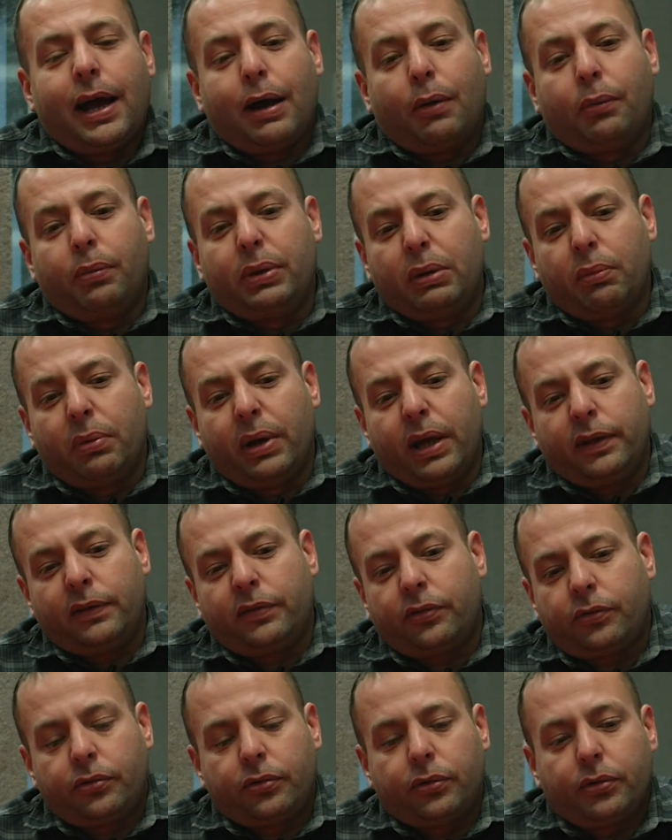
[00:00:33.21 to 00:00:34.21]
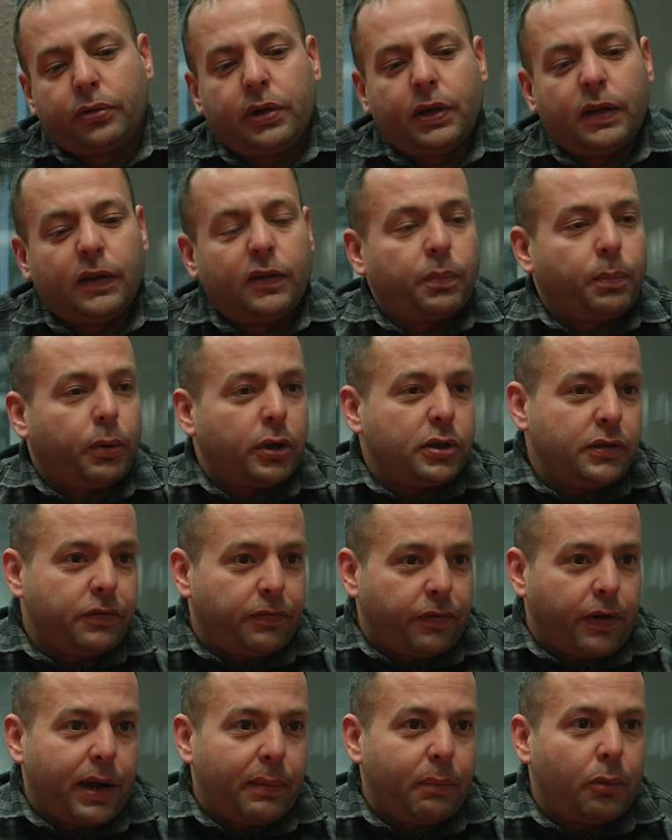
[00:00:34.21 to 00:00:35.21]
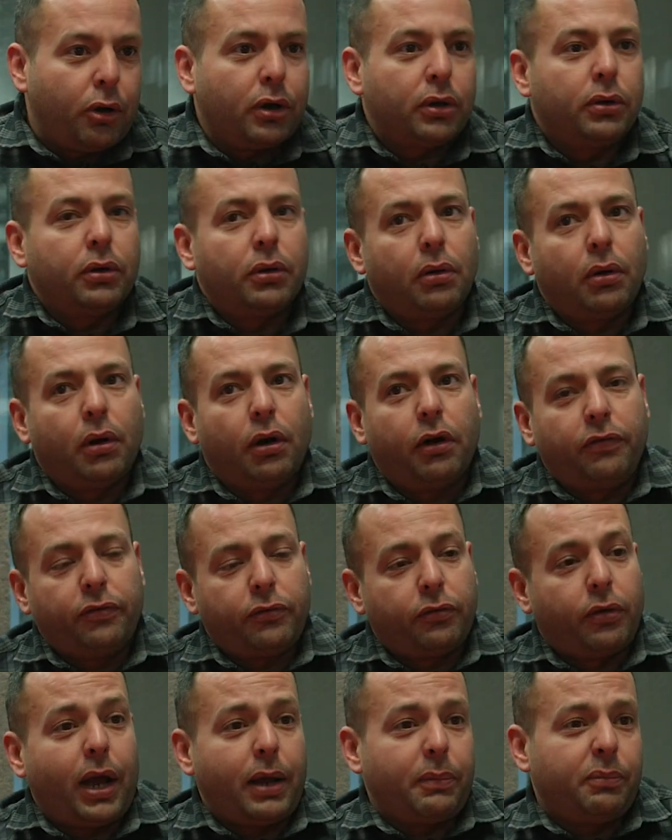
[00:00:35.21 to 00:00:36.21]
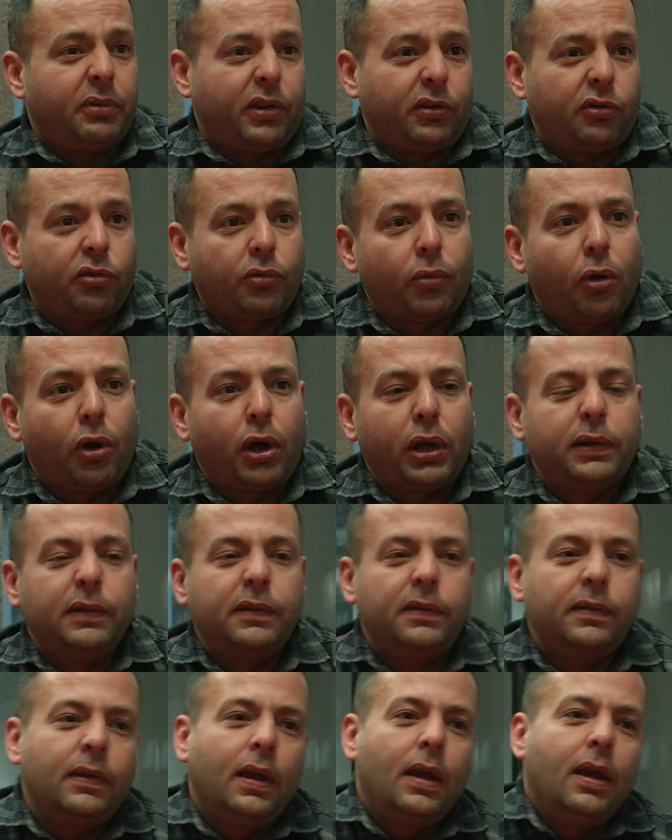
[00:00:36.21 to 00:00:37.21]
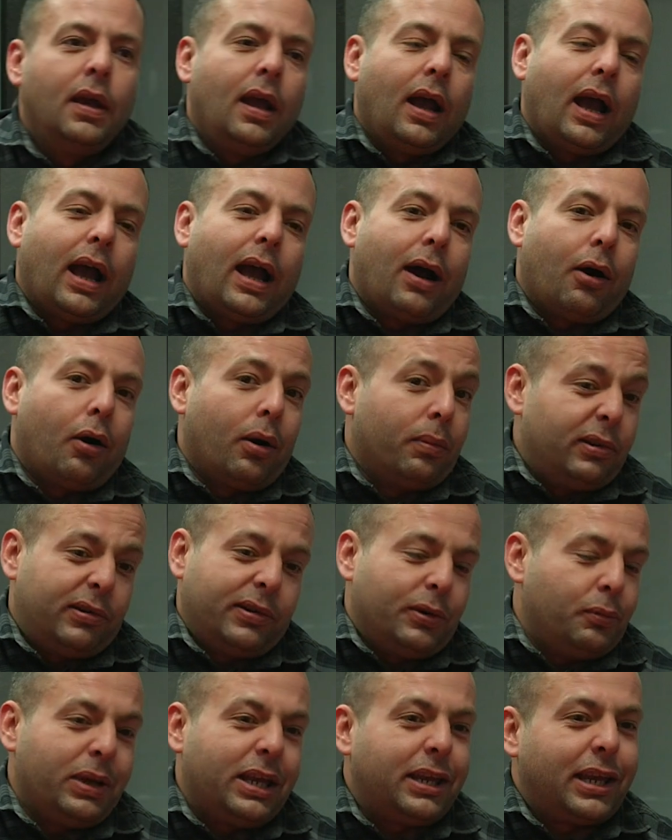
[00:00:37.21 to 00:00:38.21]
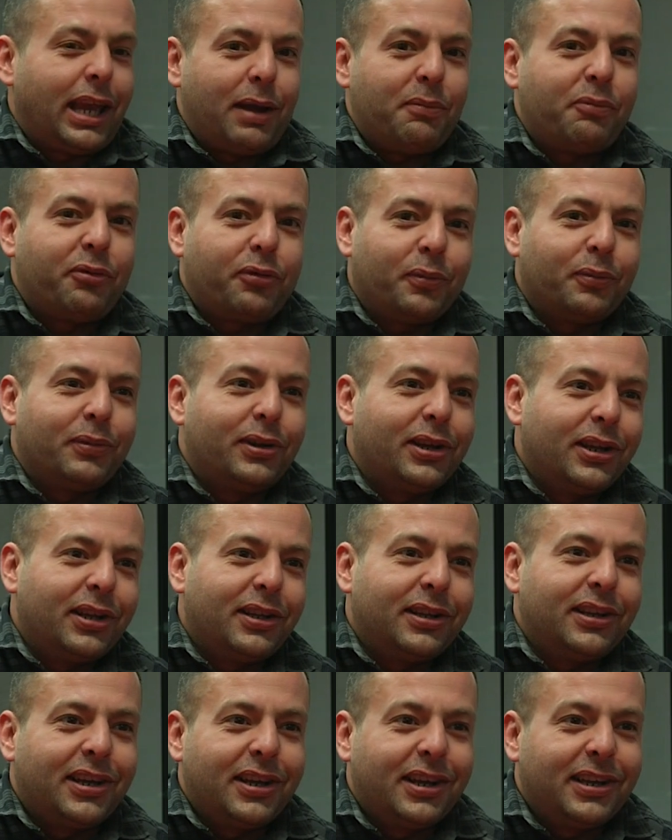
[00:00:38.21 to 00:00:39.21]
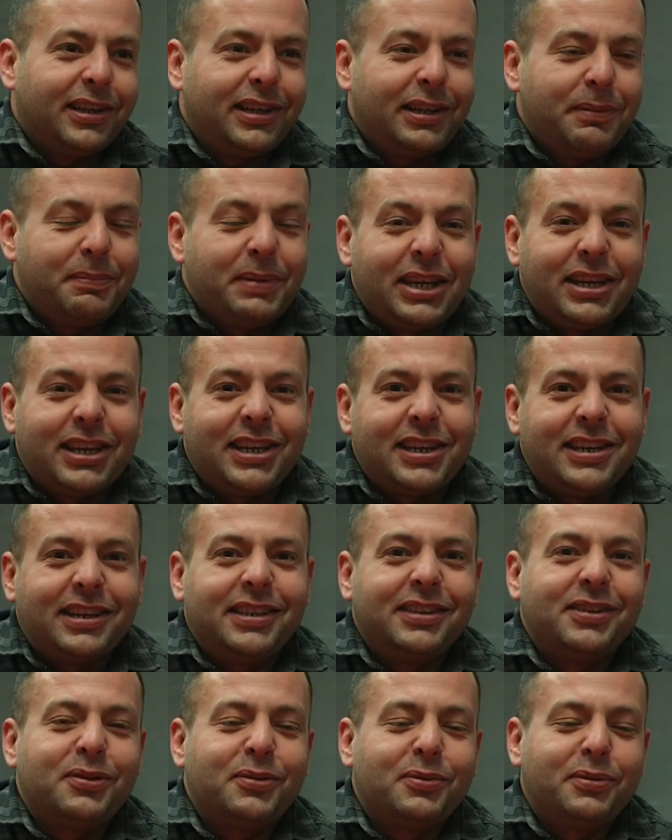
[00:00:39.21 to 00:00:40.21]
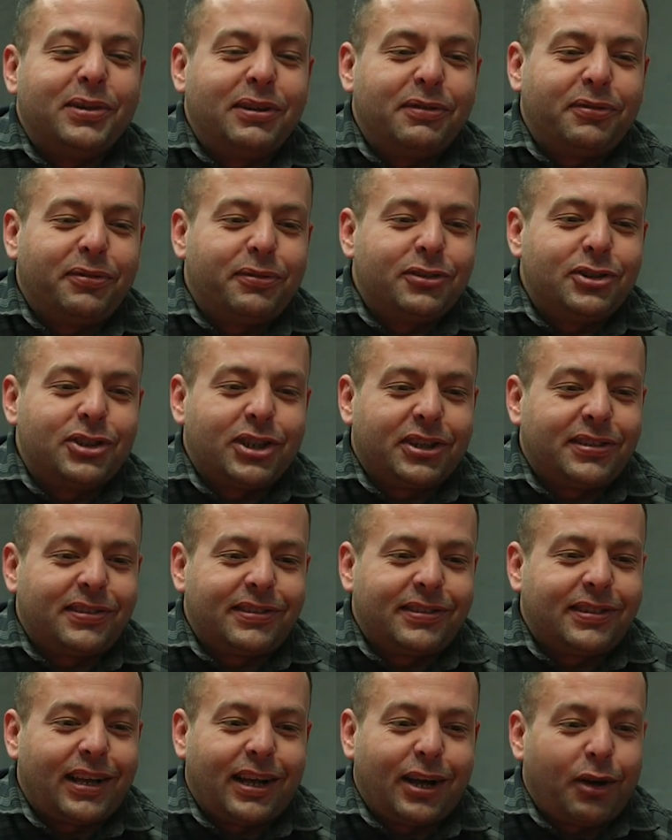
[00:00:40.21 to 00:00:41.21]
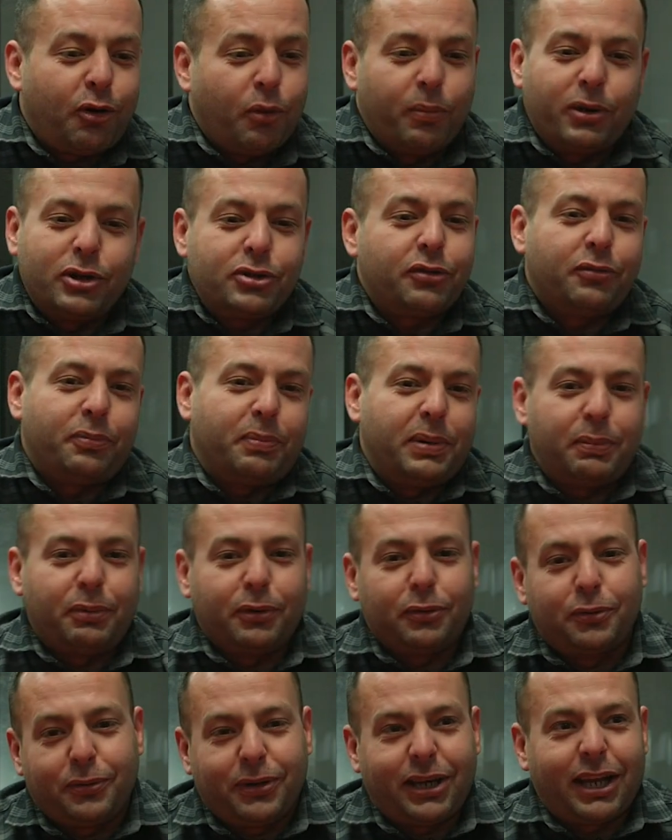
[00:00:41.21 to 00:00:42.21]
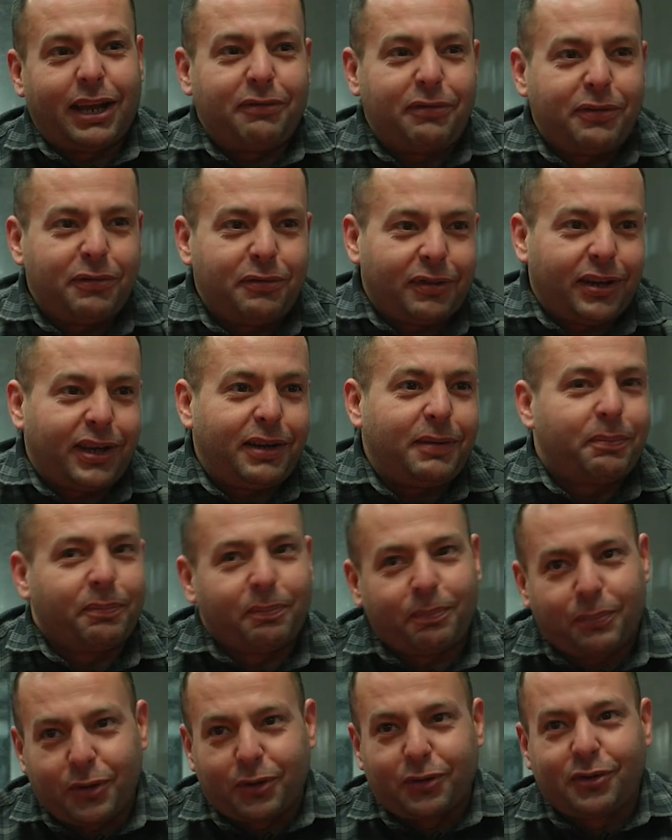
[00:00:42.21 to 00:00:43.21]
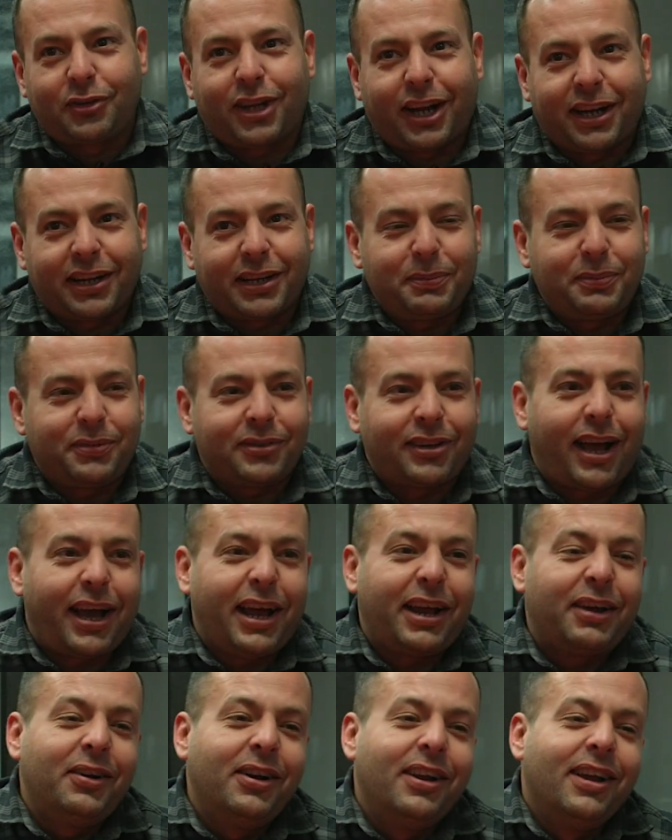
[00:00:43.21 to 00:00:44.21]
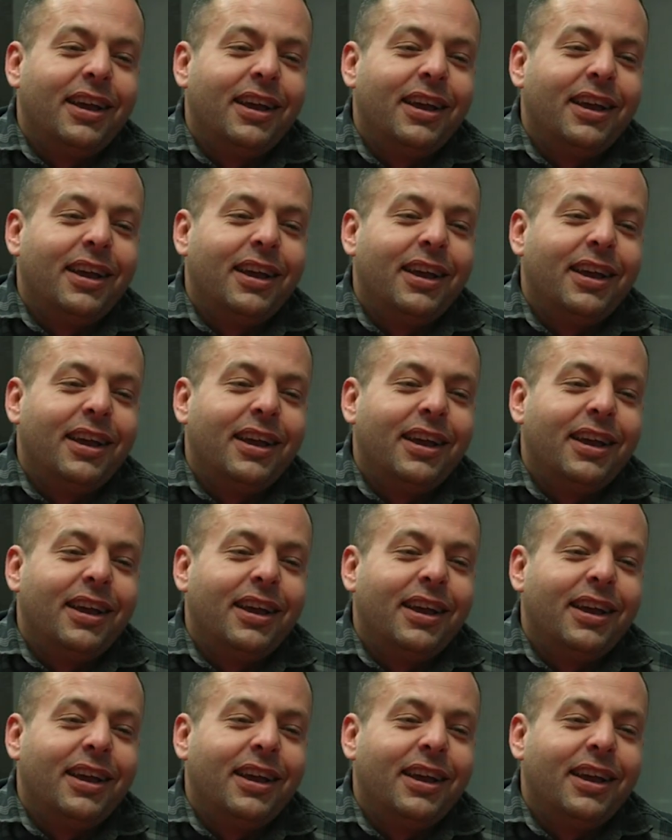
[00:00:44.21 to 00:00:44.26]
We went through the Spotify model of tribes and squads. Obviously, we came from the beginnings with just a whole bunch of people doing everything, pure startup style.